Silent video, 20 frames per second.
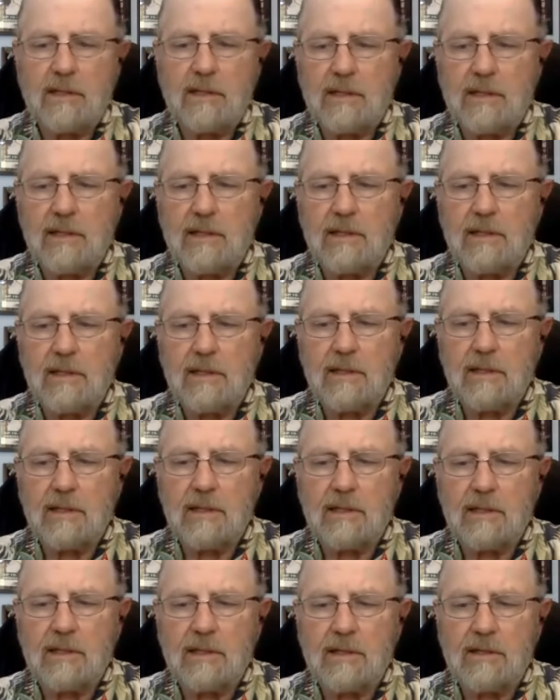
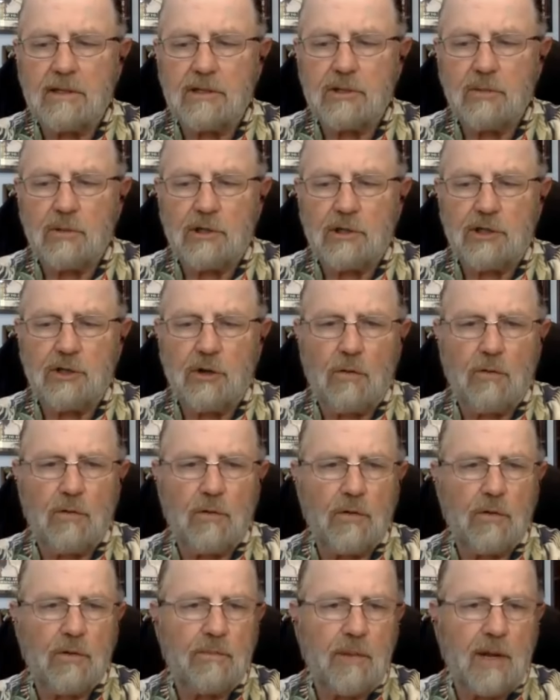it switched
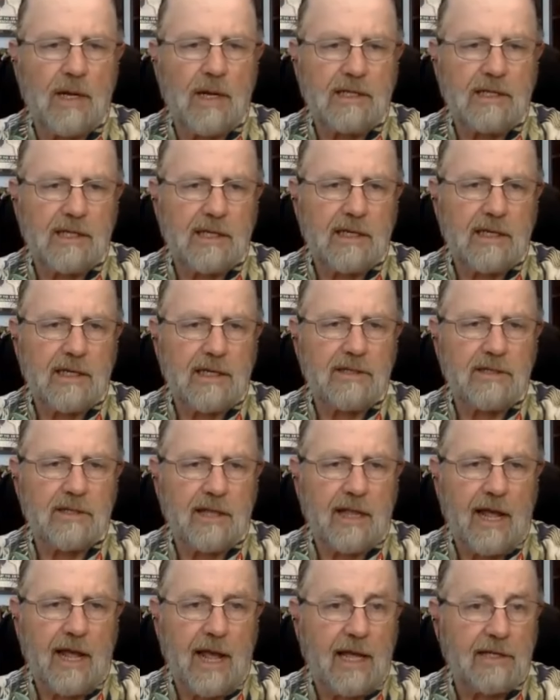over basically
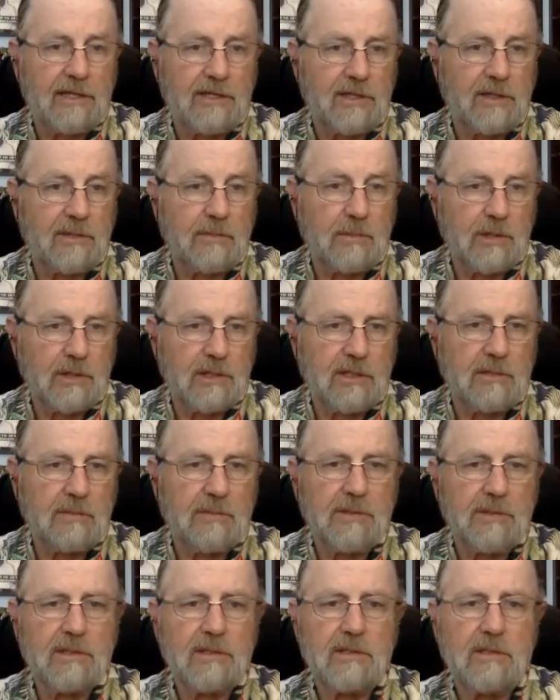into the hands of the
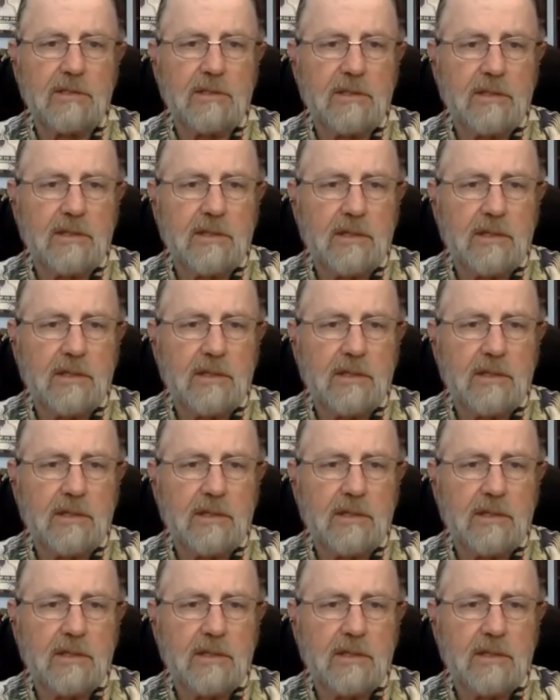Muslims,